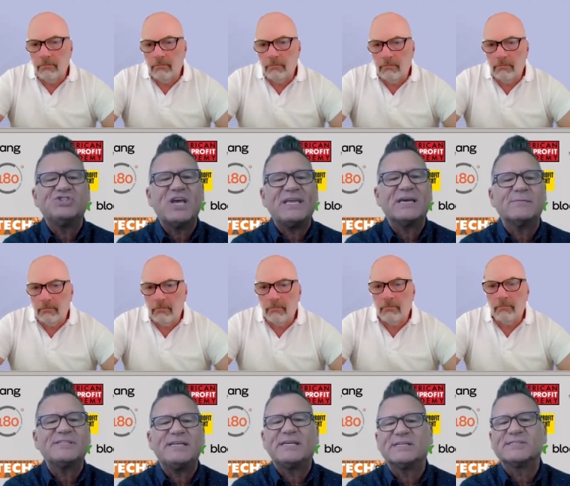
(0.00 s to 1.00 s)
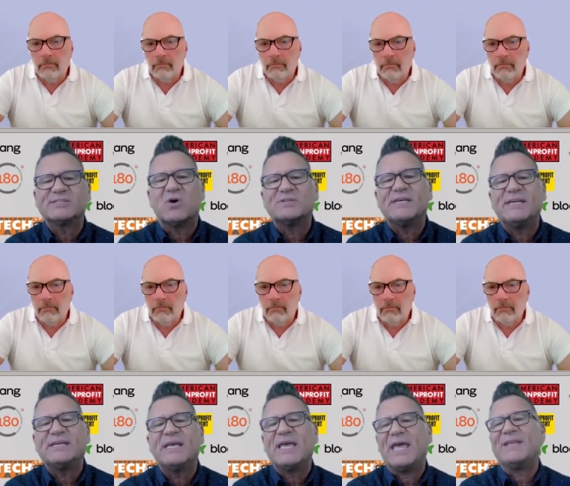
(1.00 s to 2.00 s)
Speaker 1: J M T Consulting,
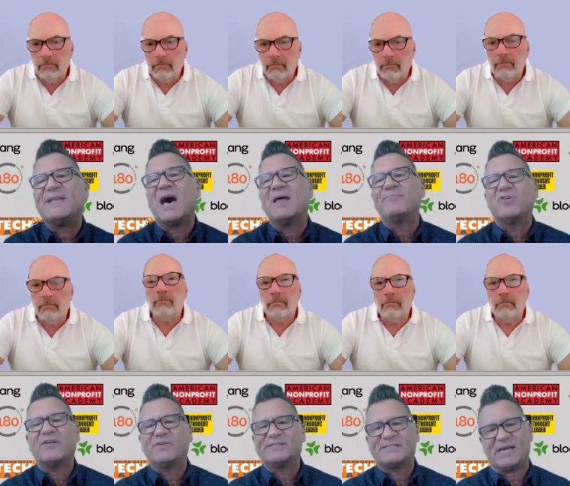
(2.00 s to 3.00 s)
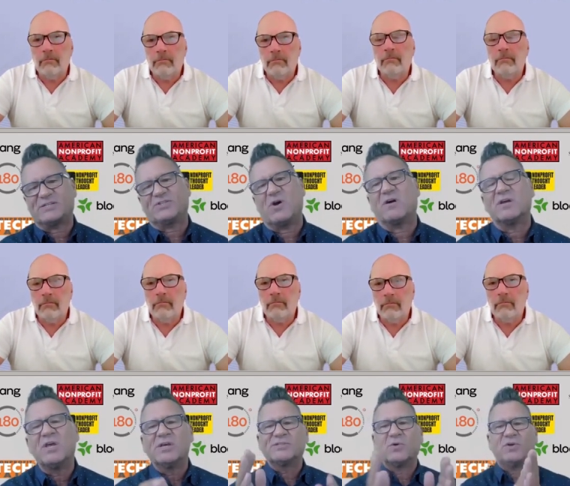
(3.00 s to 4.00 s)
and Nonprofit Tech Talk. So